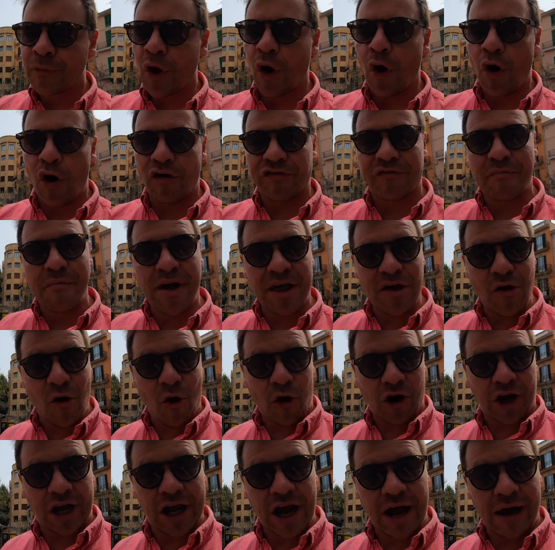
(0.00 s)
of
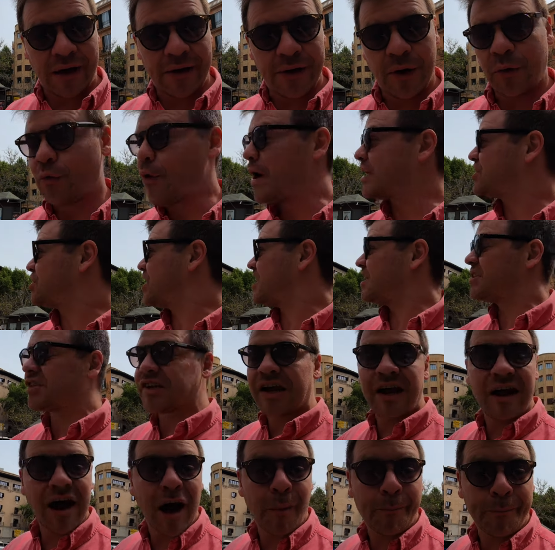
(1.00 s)
Majorca, which
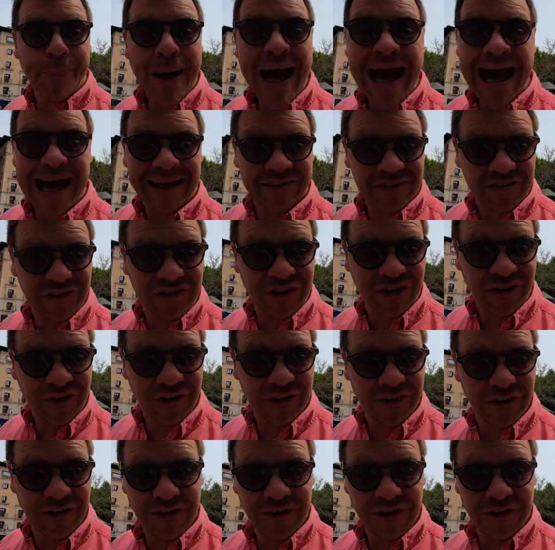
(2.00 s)
is a bat.